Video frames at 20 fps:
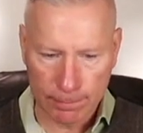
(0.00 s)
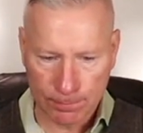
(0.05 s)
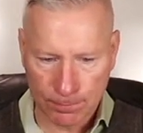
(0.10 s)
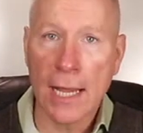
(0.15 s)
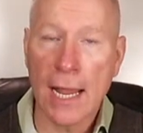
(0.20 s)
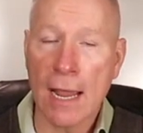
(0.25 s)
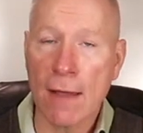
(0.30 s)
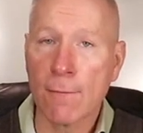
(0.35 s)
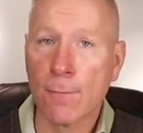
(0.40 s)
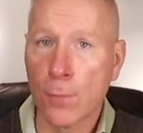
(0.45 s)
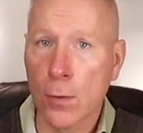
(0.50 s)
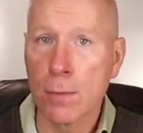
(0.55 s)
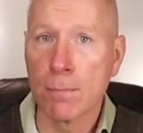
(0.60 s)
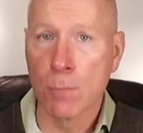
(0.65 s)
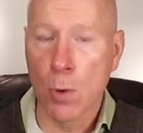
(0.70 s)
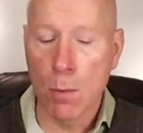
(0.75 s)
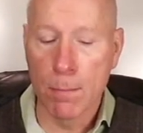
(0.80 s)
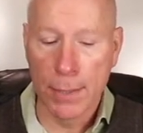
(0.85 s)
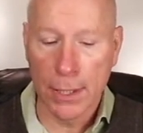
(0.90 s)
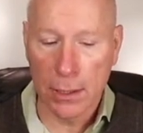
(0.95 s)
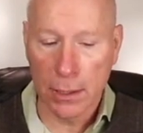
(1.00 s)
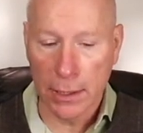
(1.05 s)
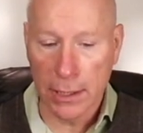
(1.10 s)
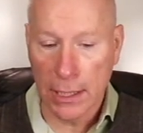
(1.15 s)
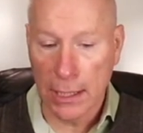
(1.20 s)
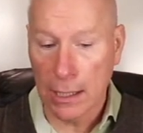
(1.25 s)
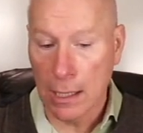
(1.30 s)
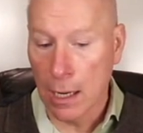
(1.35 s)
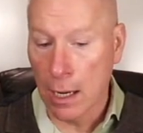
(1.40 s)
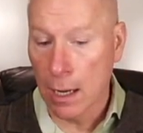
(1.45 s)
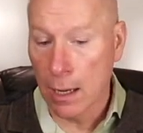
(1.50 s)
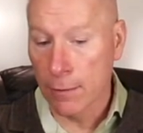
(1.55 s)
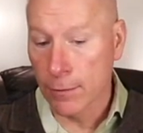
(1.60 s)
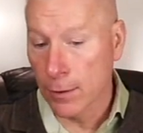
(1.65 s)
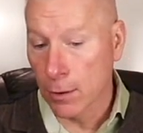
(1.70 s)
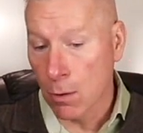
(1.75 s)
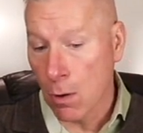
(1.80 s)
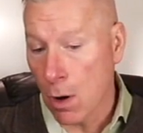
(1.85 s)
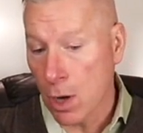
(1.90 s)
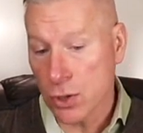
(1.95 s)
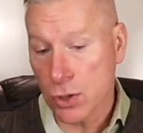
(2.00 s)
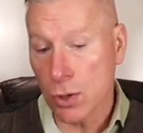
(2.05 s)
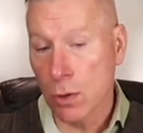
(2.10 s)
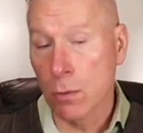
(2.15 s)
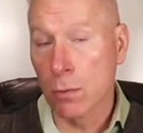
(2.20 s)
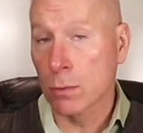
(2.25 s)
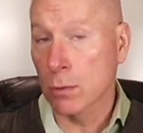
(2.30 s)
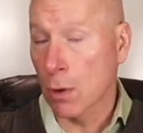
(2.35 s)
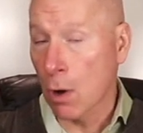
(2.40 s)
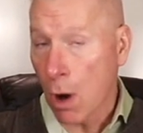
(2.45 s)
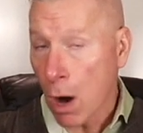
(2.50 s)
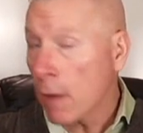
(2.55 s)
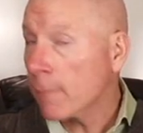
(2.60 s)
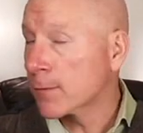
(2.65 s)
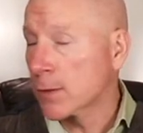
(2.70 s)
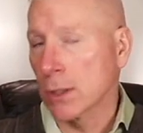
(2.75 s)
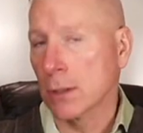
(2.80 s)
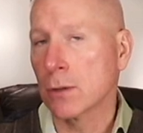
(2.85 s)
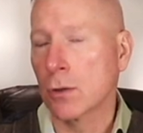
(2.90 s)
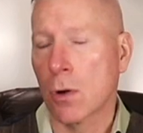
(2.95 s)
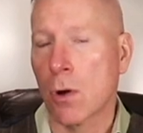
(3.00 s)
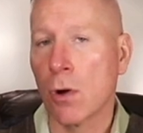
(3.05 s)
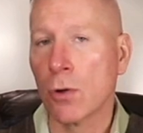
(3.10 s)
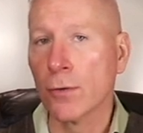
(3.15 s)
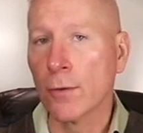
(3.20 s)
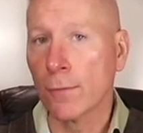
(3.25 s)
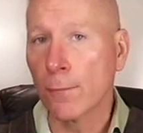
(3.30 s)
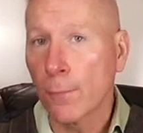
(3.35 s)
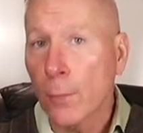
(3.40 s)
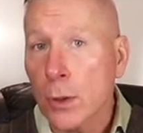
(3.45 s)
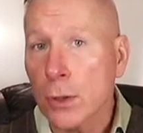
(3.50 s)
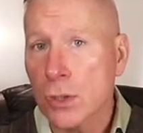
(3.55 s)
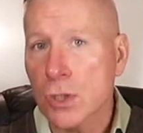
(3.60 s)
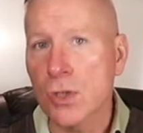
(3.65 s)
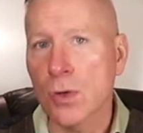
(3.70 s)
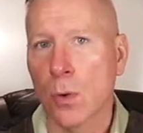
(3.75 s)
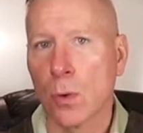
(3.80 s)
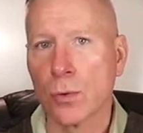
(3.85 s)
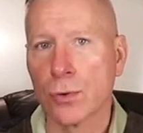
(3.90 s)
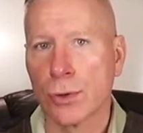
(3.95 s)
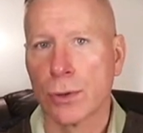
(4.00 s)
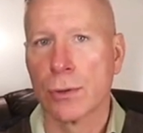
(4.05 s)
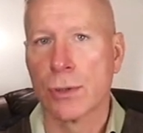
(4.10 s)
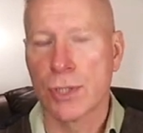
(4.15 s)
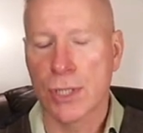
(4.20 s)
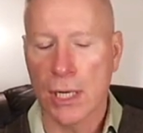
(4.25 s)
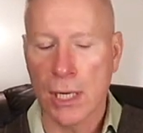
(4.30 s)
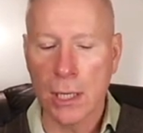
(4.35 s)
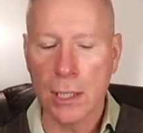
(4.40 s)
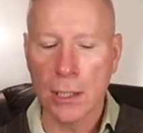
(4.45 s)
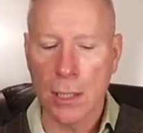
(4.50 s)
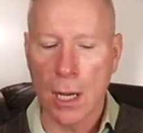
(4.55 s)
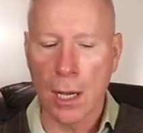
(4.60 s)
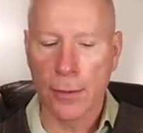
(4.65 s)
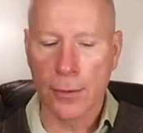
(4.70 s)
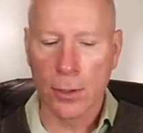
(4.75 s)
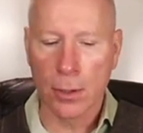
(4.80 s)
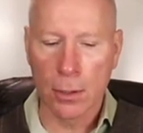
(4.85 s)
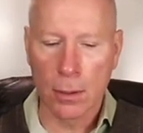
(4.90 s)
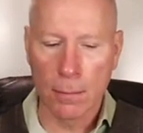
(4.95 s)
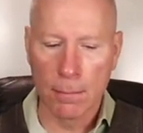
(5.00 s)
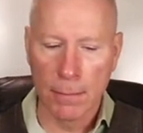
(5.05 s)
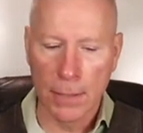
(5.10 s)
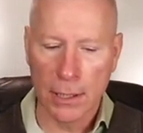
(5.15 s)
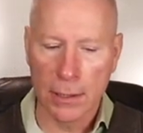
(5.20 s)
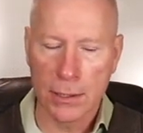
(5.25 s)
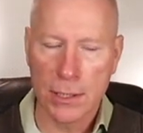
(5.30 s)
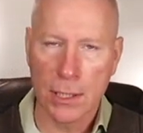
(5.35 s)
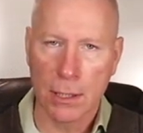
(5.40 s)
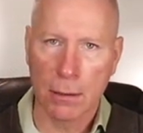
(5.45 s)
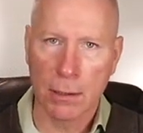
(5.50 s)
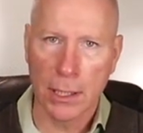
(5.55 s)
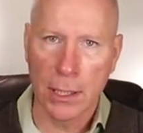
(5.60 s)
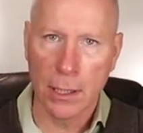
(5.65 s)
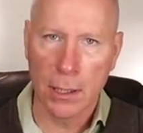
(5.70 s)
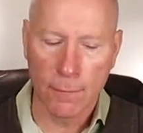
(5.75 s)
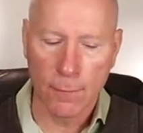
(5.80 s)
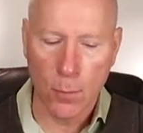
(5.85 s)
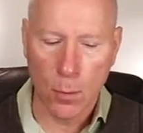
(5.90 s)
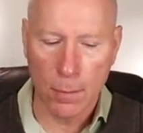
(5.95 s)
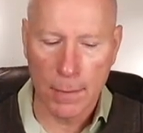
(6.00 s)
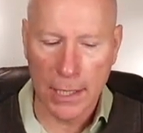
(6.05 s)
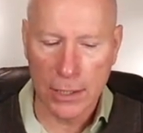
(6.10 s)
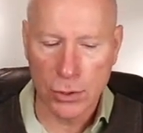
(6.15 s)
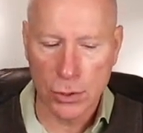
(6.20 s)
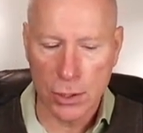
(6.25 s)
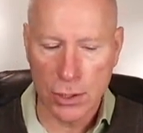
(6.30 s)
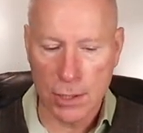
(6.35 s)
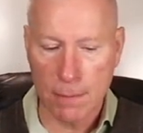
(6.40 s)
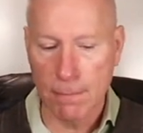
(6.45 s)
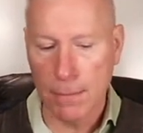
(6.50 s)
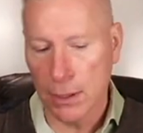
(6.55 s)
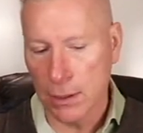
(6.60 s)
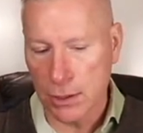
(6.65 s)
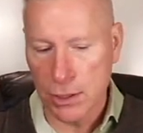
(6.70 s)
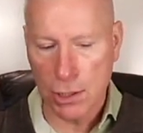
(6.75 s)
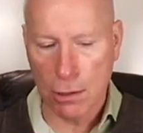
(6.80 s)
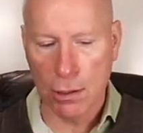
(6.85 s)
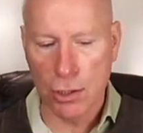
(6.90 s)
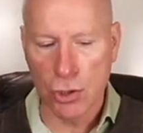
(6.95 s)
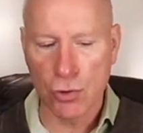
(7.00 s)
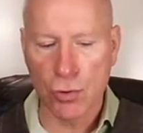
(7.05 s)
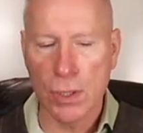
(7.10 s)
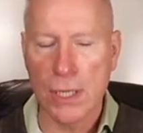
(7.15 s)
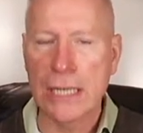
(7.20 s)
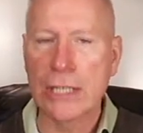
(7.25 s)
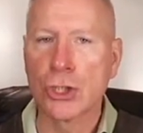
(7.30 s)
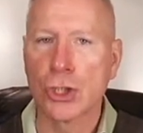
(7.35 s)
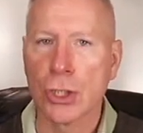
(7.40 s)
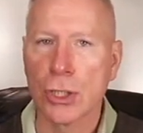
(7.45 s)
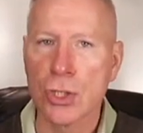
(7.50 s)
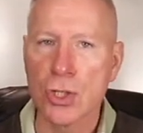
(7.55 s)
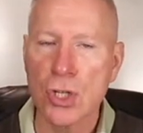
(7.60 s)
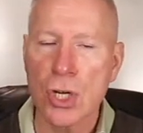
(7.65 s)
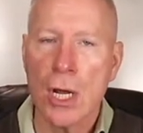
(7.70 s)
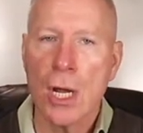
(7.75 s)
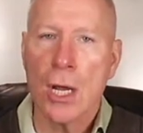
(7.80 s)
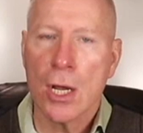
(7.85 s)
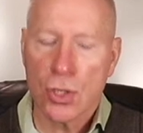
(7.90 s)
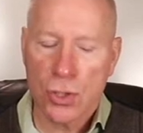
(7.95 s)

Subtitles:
They have foot mobility. They're also often called foot soldiers in other military formations and military traditions.